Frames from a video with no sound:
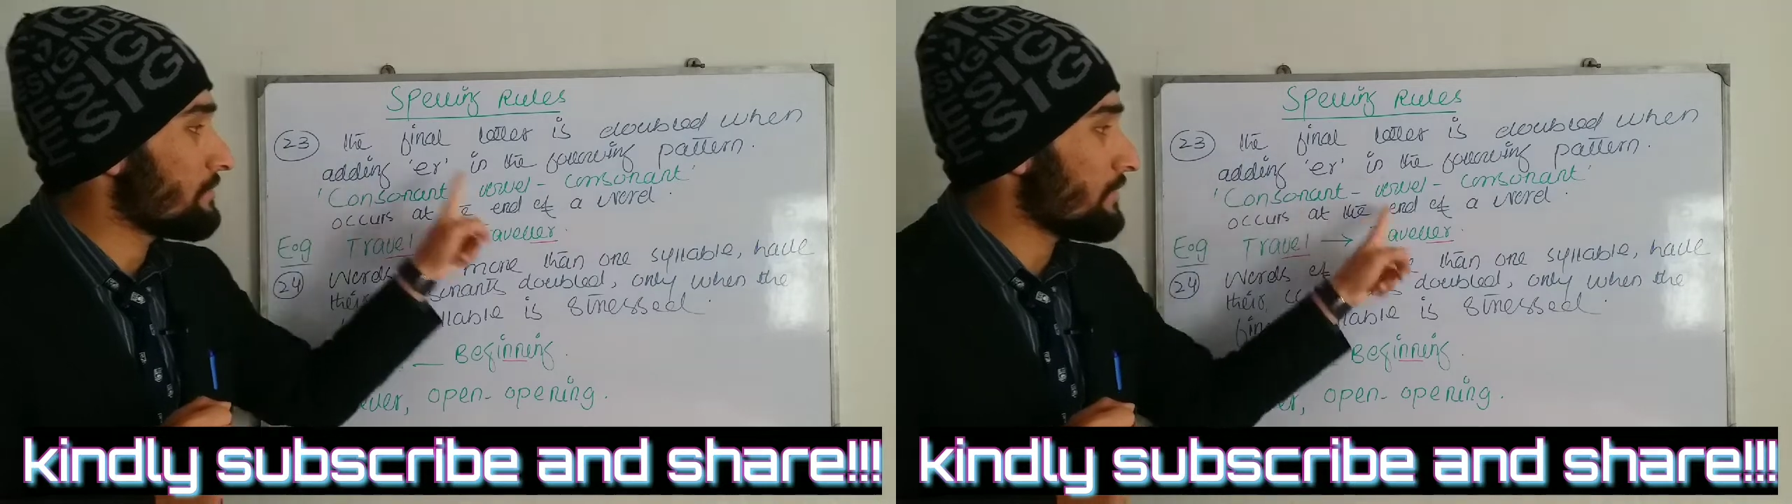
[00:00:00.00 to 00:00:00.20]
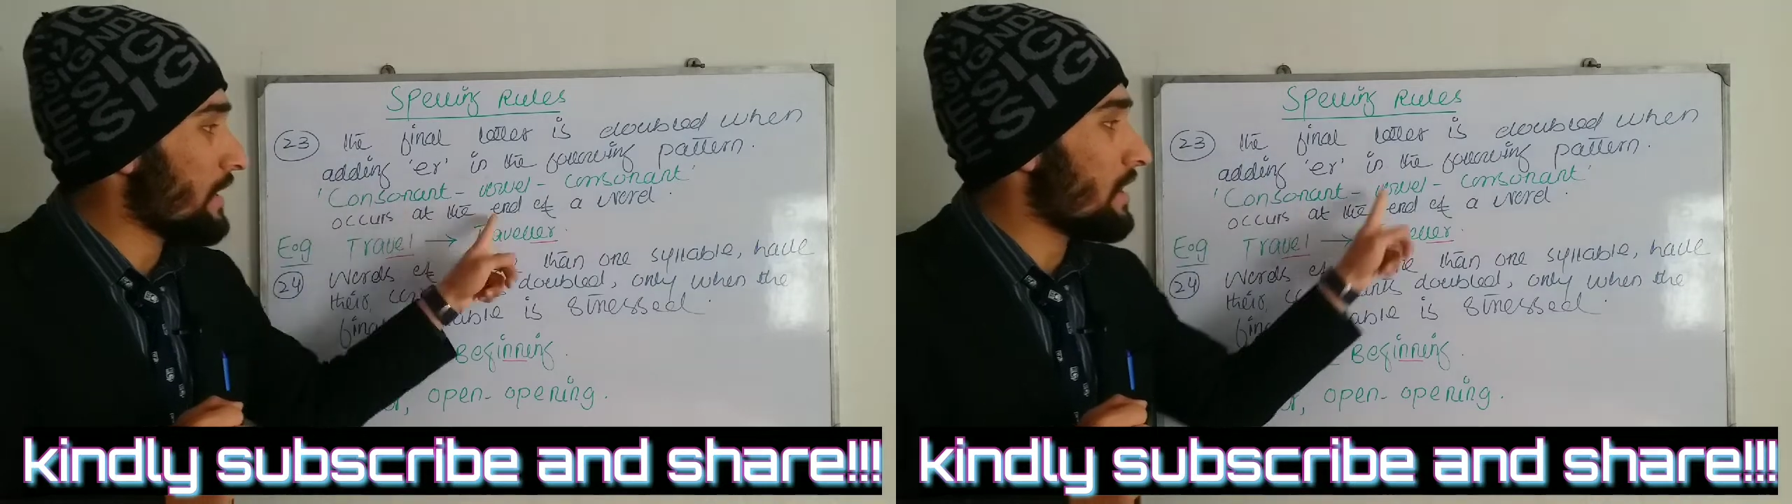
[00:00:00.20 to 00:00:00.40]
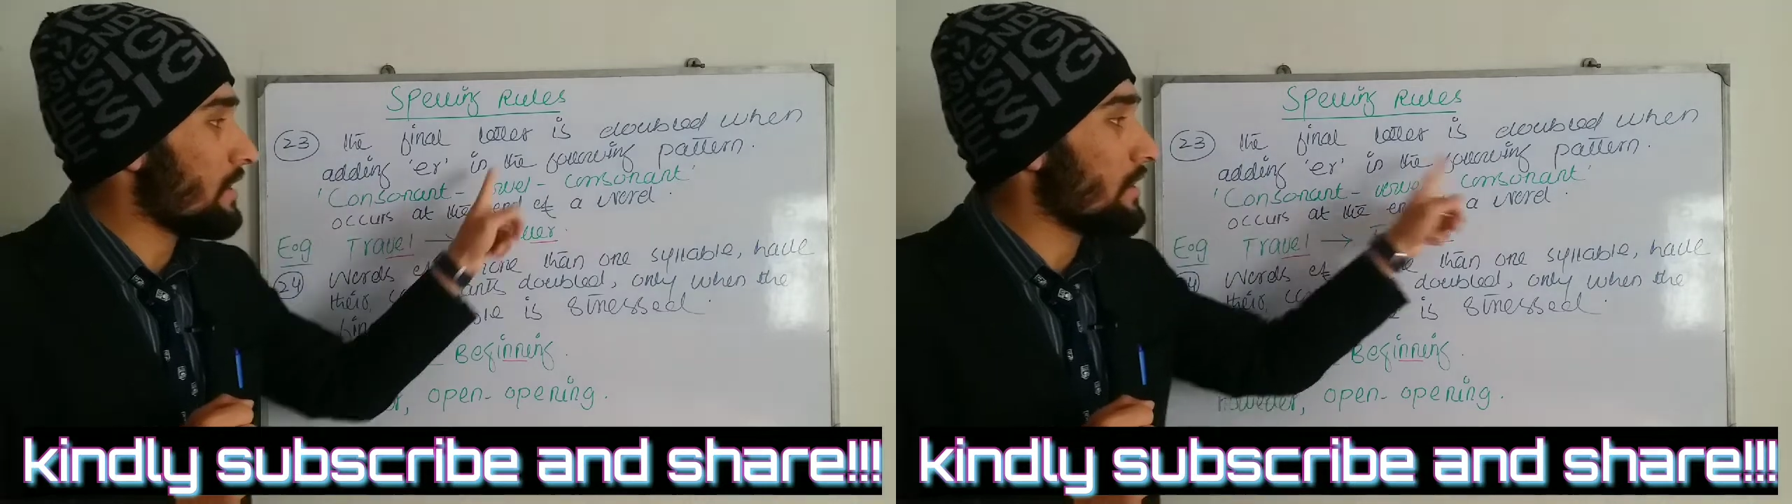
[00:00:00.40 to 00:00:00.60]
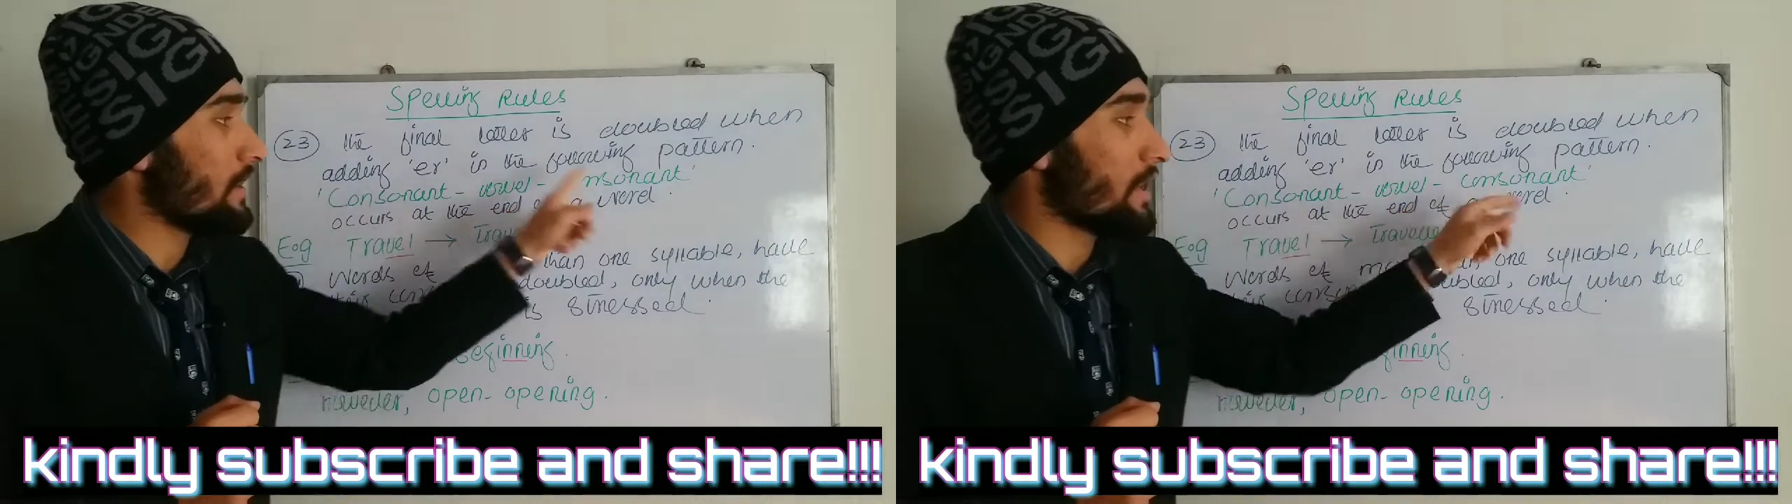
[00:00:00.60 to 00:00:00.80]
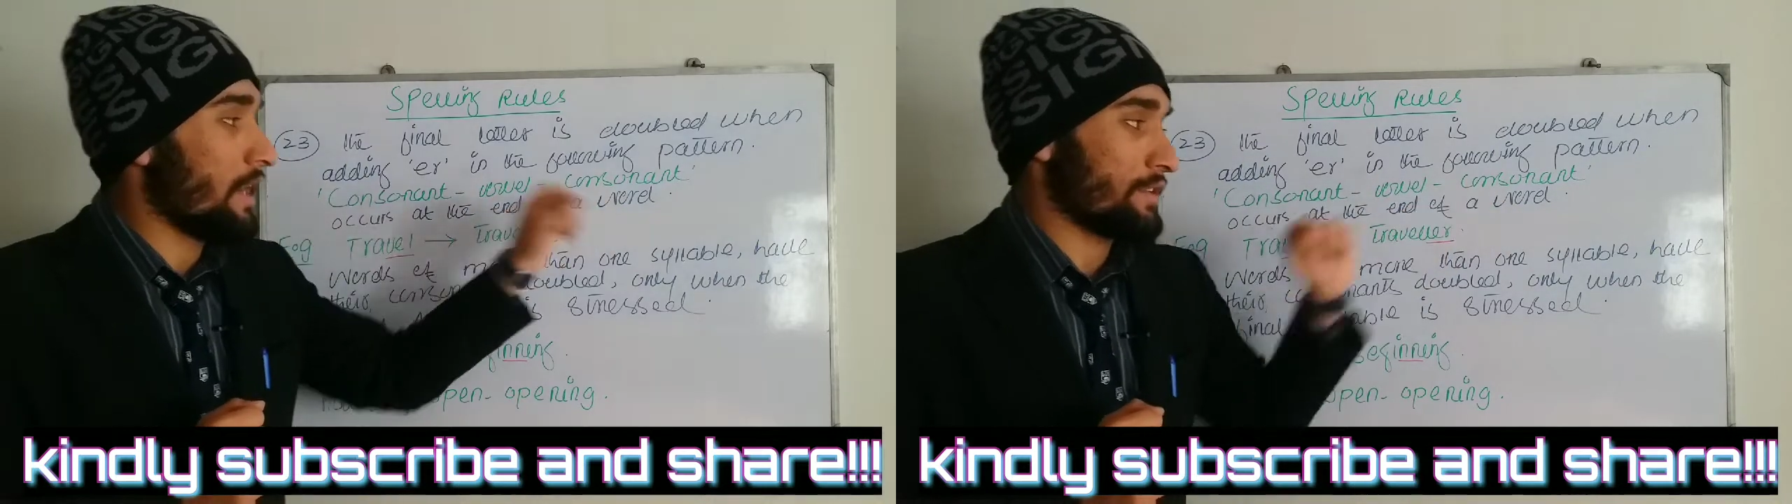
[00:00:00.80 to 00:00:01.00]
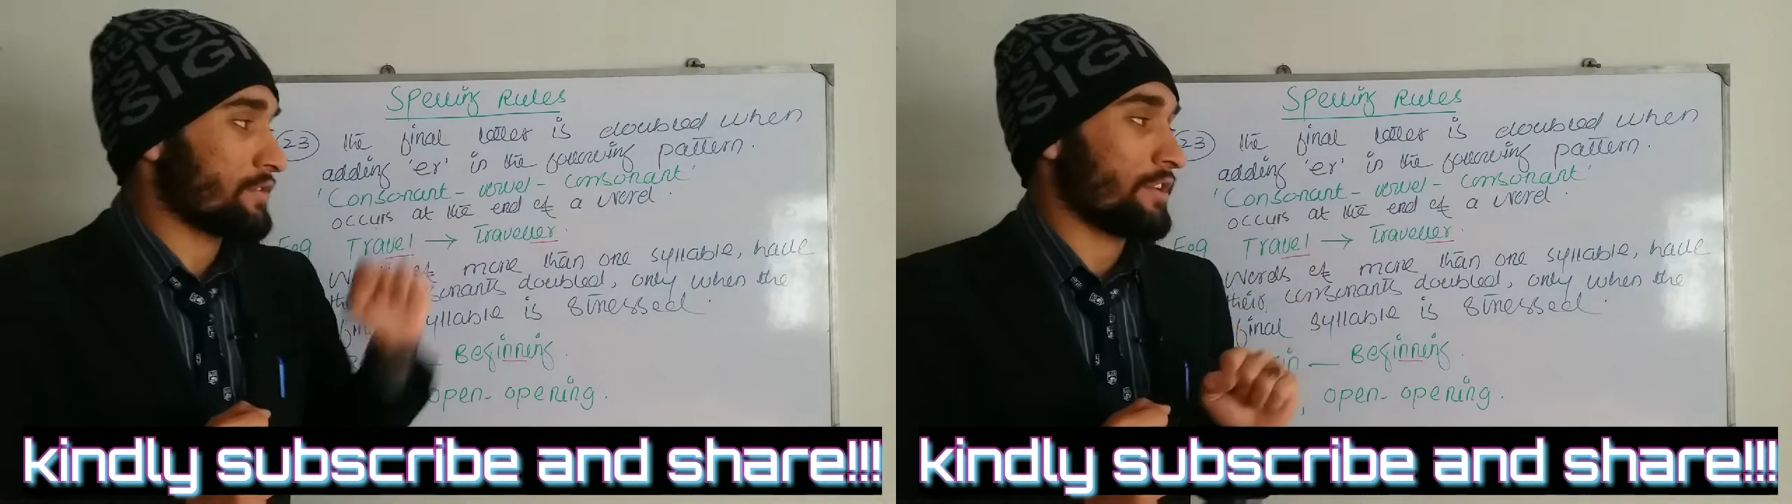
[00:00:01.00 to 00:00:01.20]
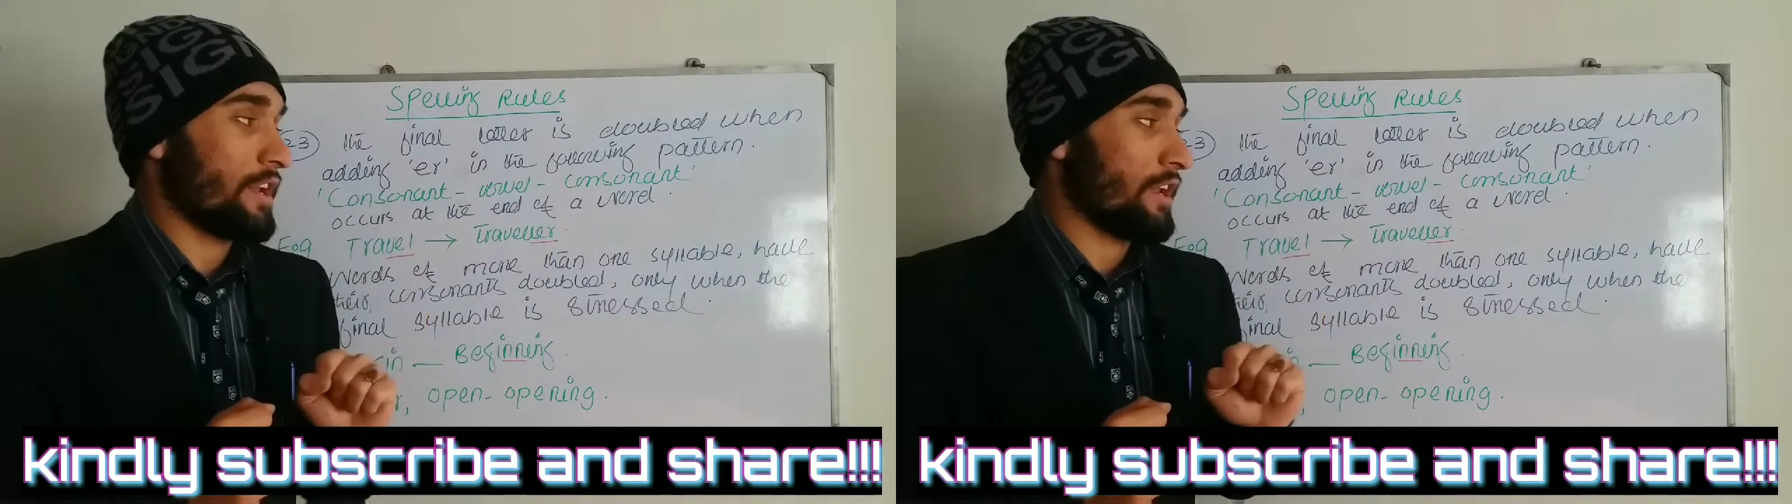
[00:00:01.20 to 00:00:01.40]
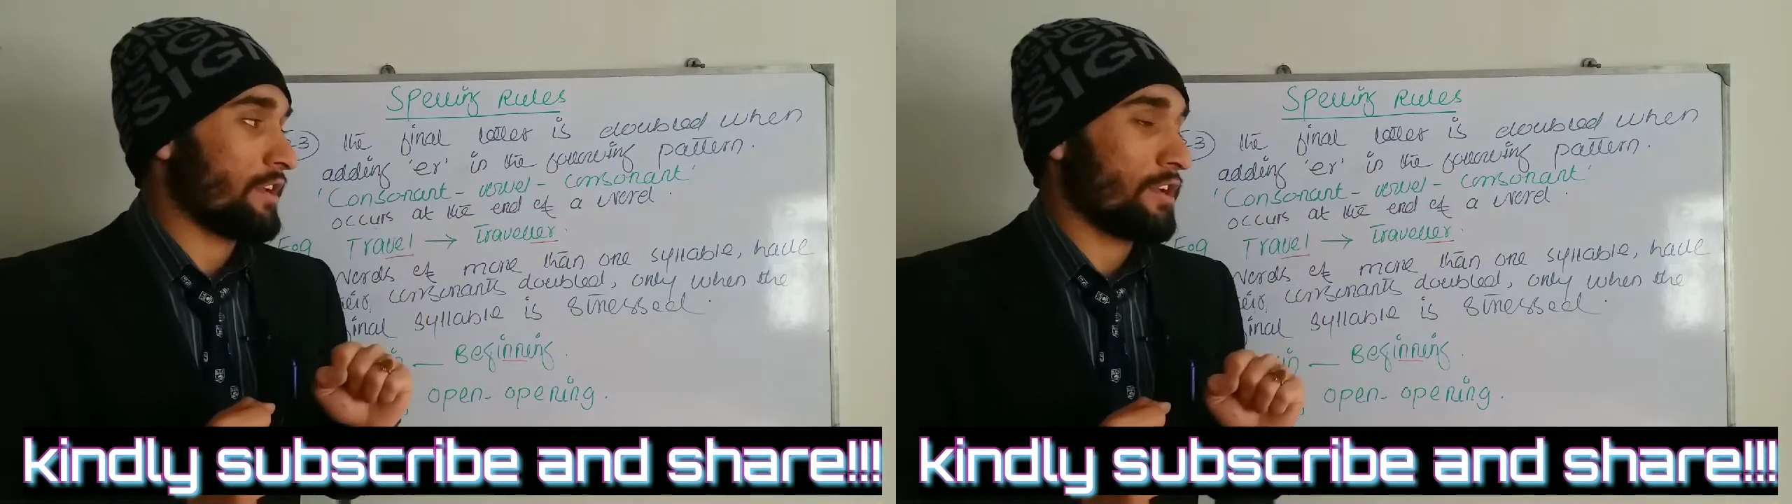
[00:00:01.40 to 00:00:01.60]
vowel,
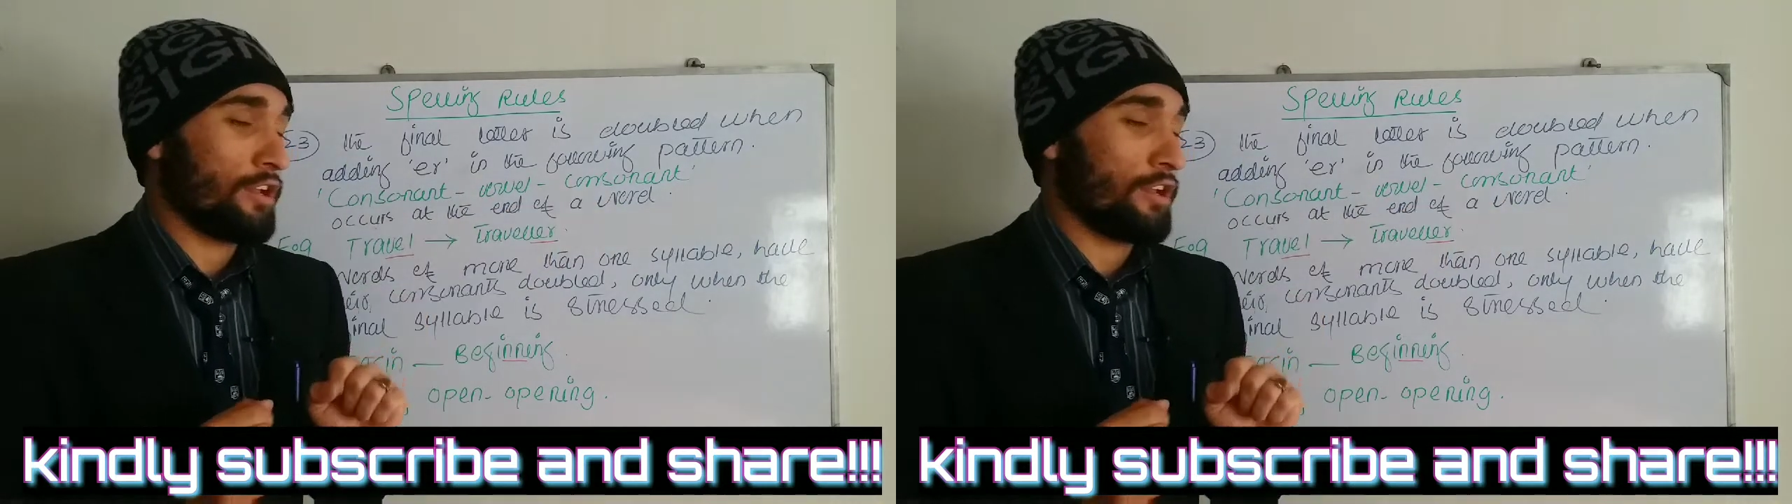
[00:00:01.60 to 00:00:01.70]
consonant.